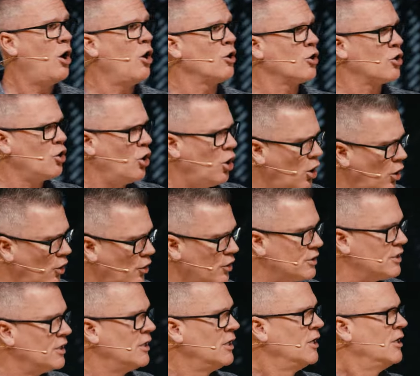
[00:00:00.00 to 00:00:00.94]
are
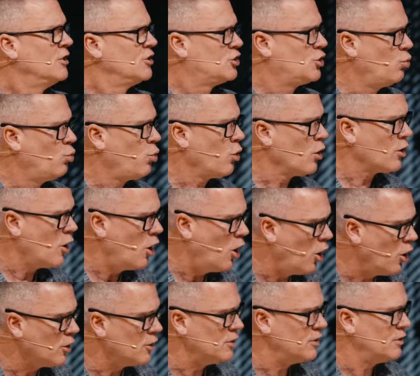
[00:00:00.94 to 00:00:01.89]
called to work
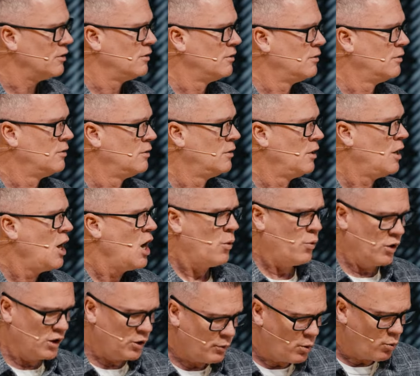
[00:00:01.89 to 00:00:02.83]
hard,
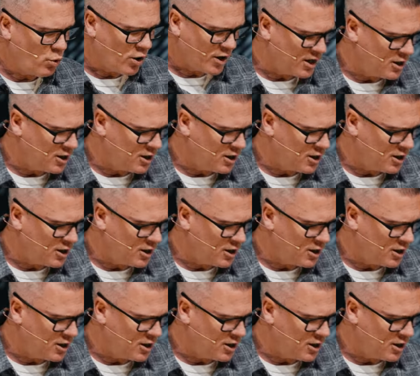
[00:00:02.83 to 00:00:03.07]
whether we work